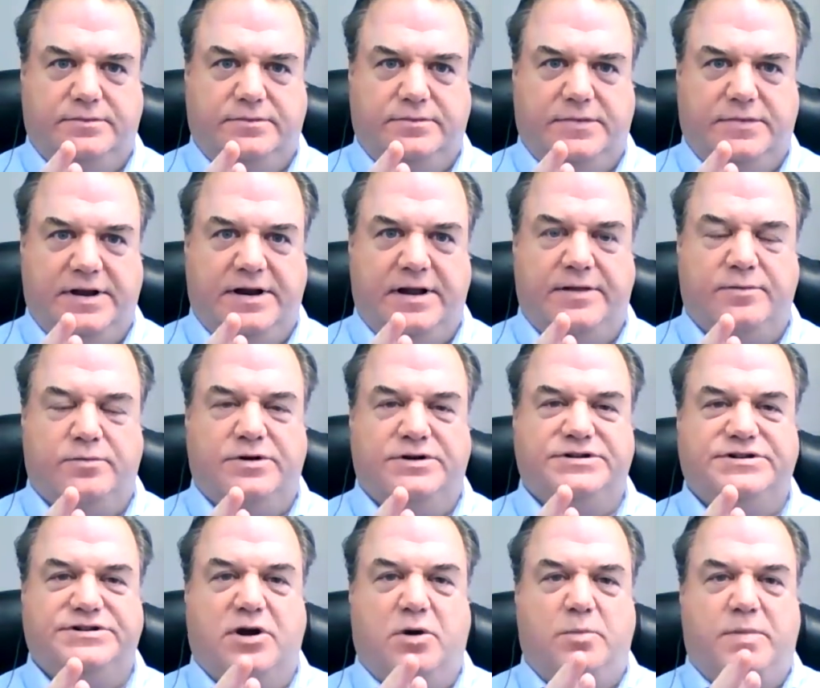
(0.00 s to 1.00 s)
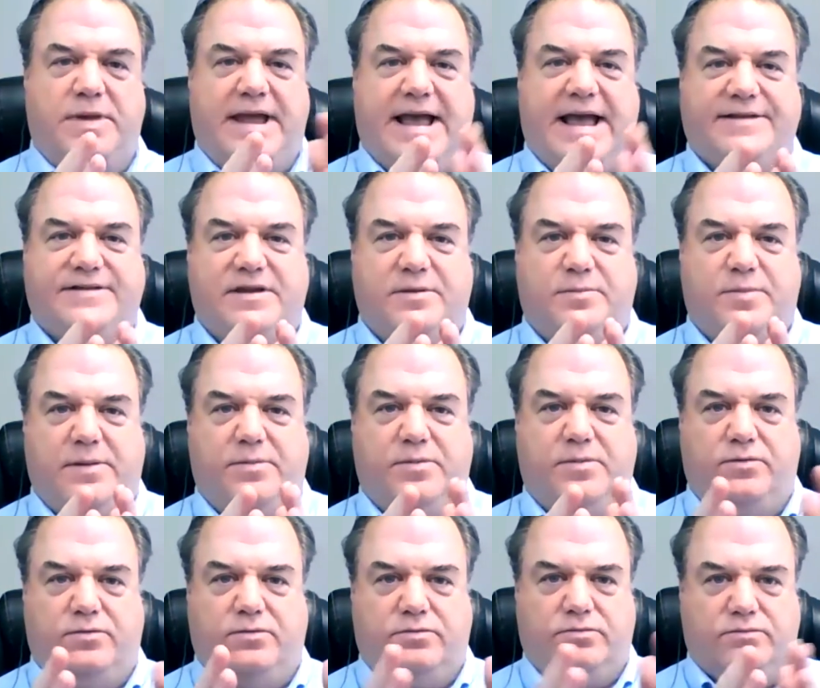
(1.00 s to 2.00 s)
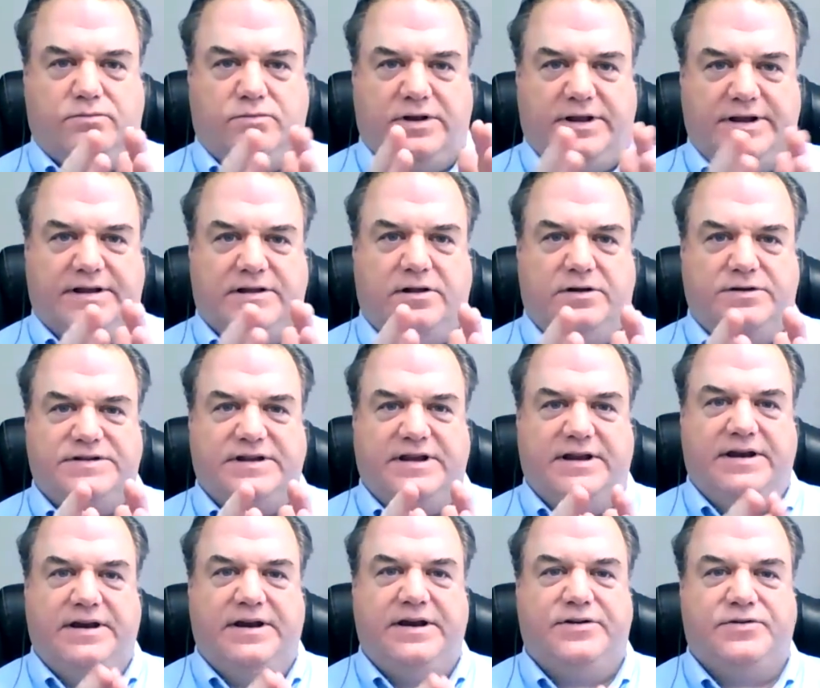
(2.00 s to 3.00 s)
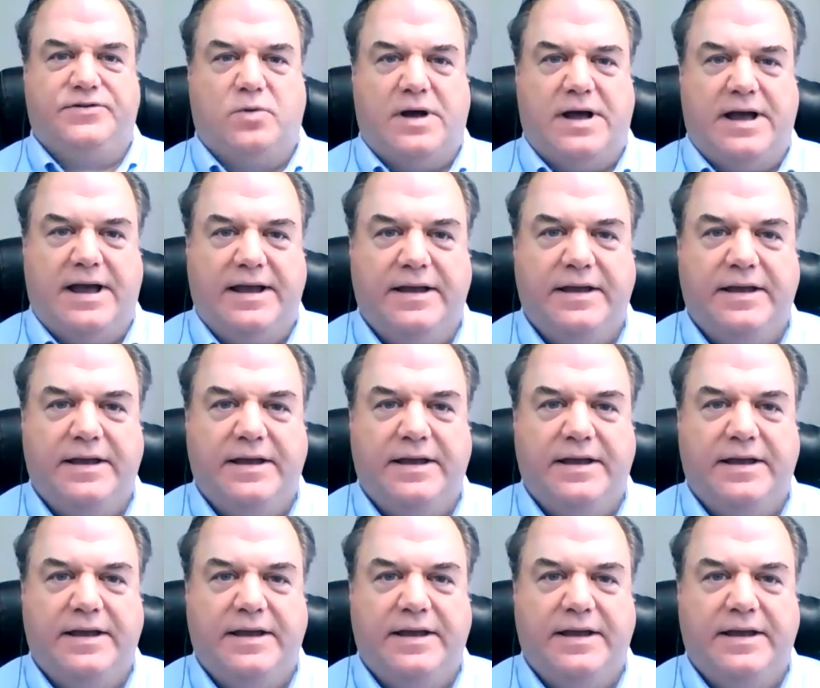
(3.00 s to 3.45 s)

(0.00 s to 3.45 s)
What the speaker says: In other words, don't be asking people really close in, and here's why.